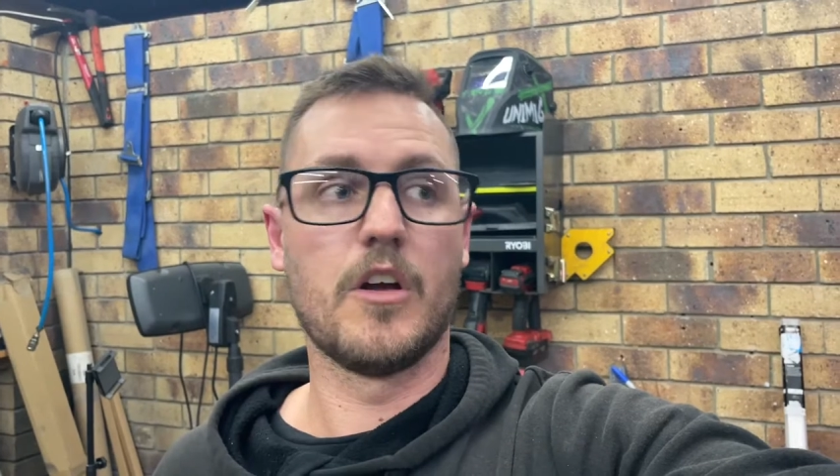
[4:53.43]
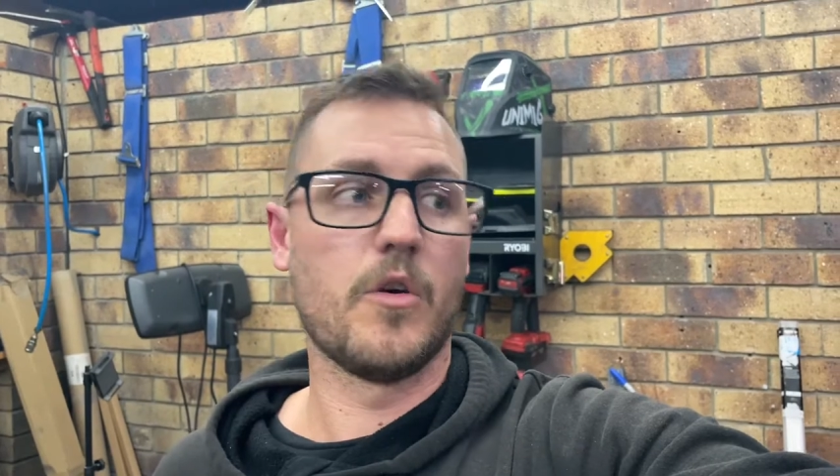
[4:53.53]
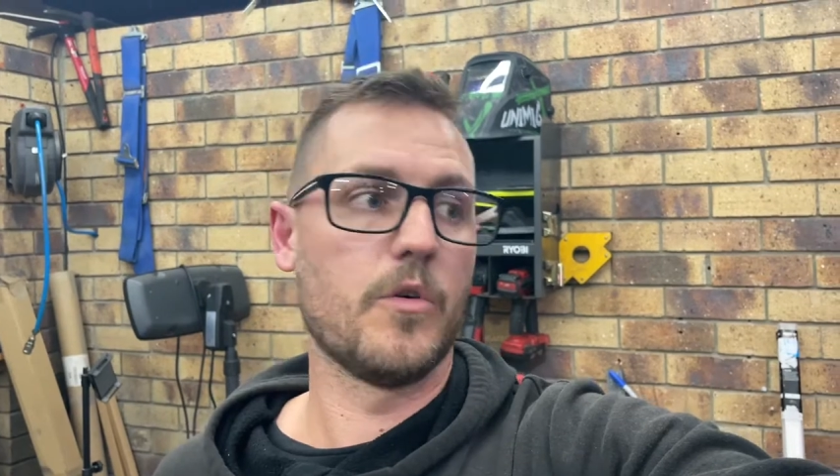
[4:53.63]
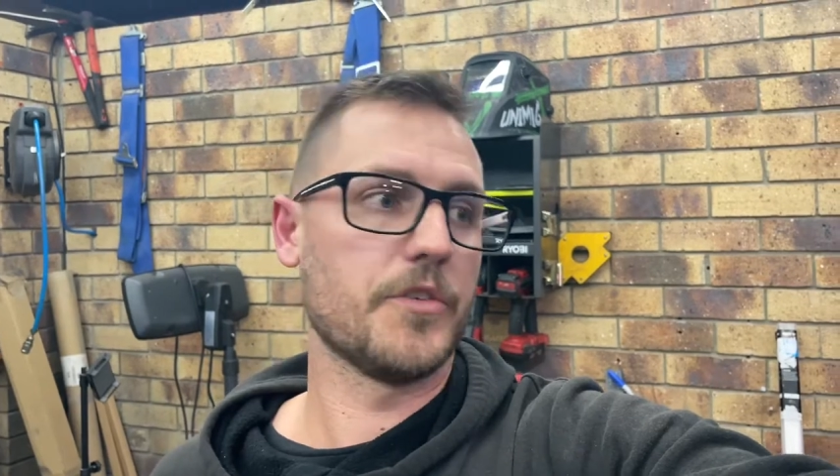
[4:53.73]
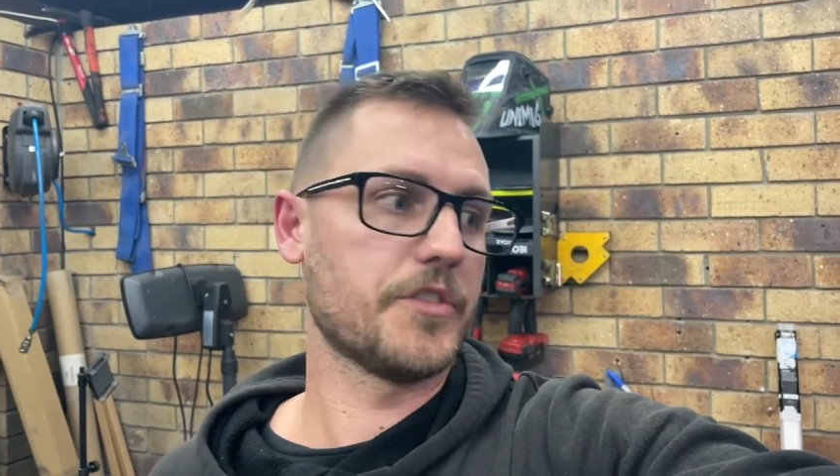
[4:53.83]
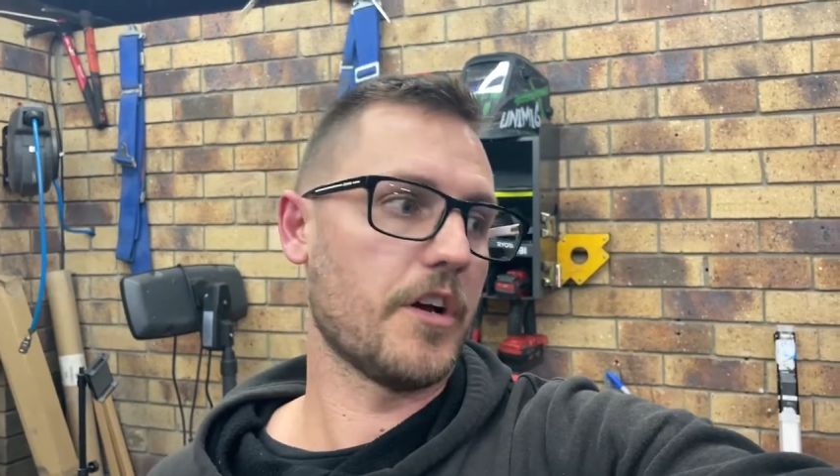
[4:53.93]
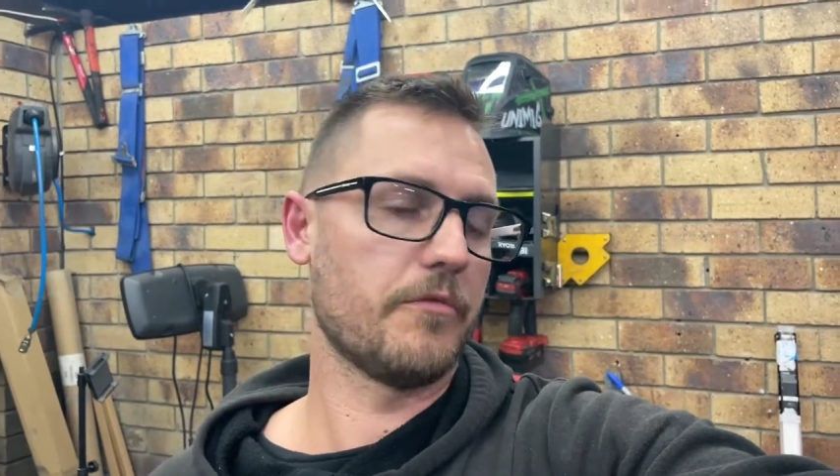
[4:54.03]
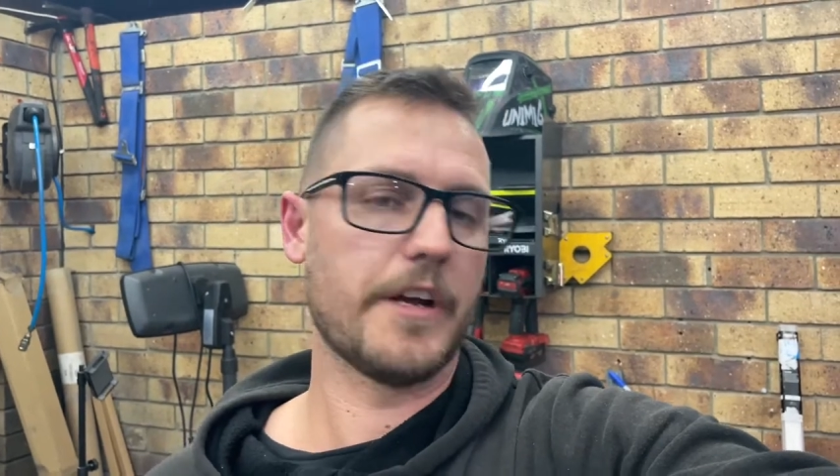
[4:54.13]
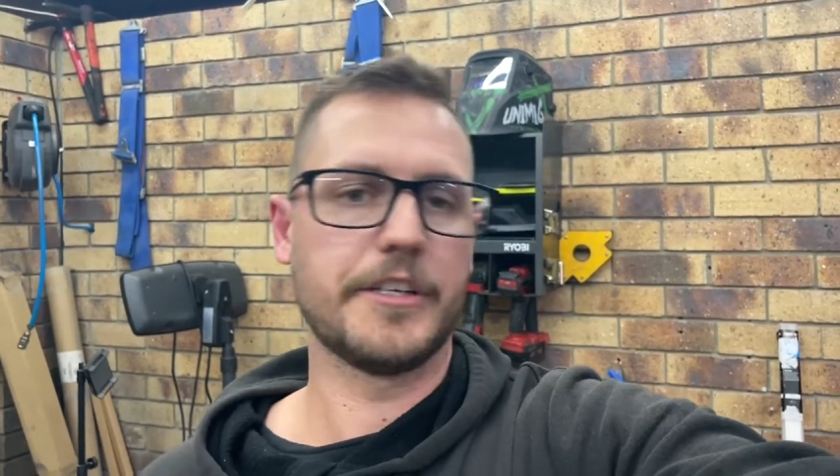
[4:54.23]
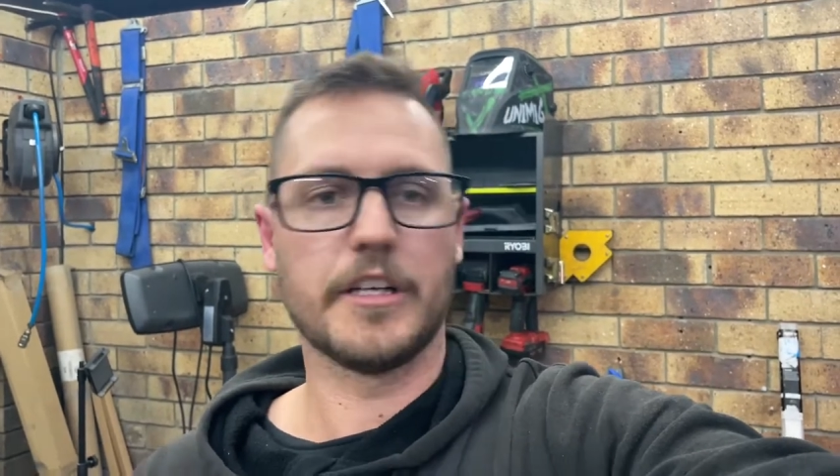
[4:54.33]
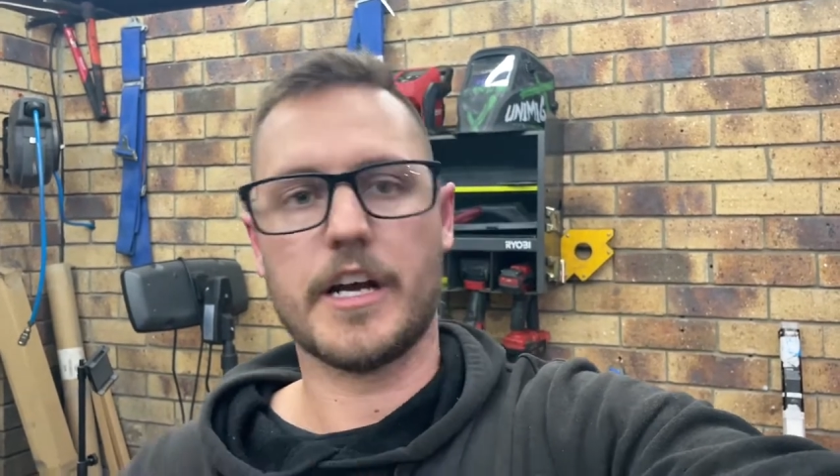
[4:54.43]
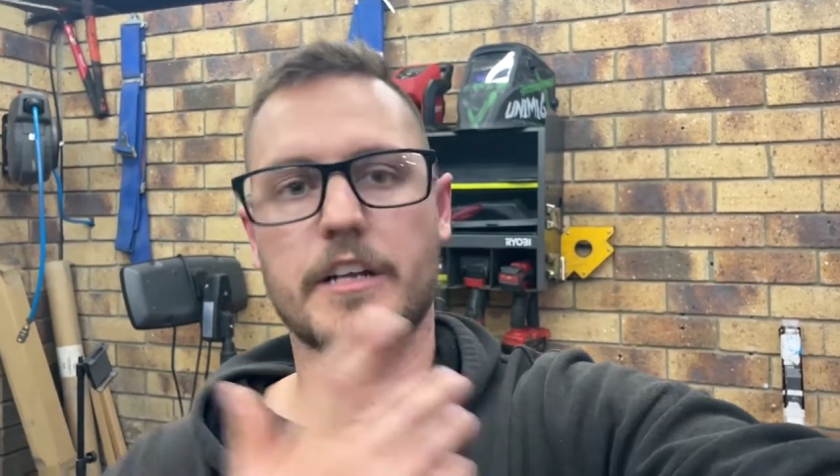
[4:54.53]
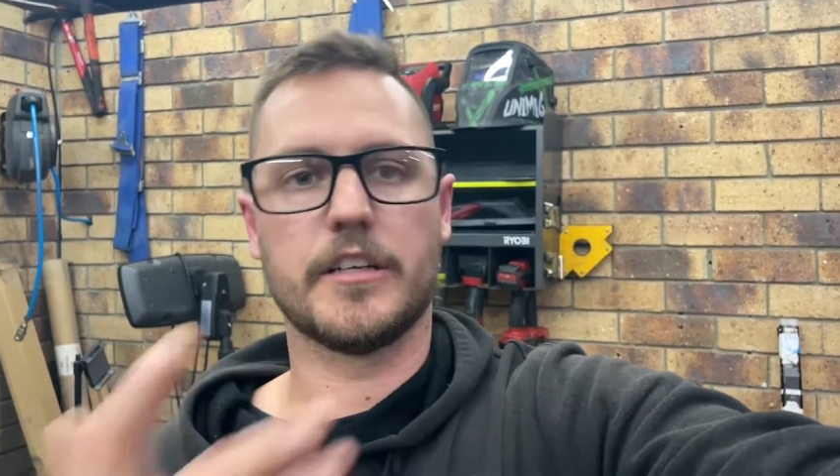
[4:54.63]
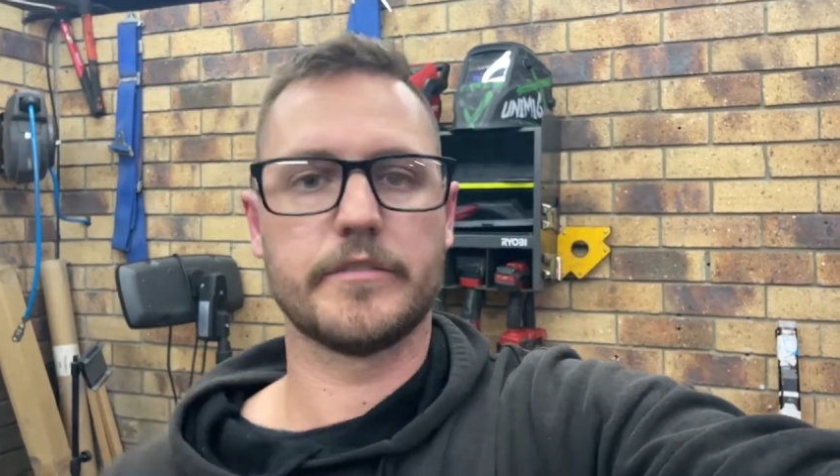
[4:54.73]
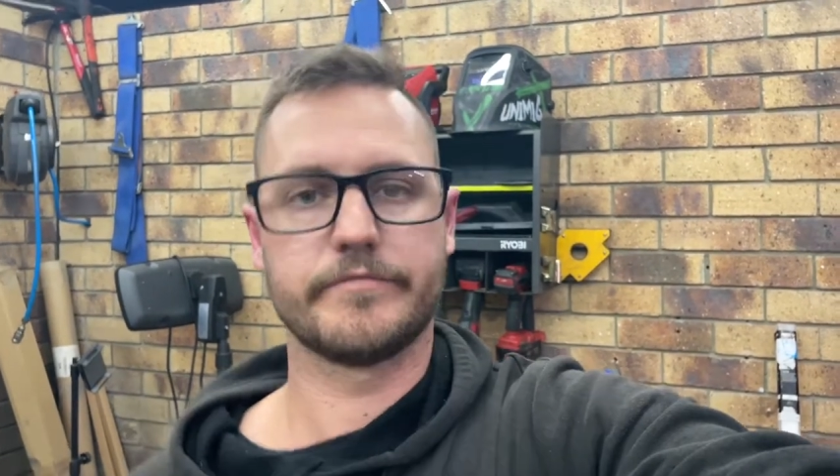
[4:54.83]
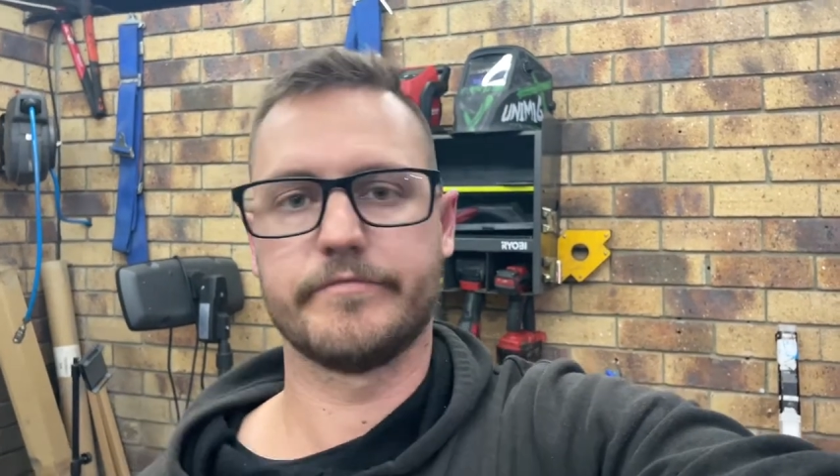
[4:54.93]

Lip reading: Also, regulator,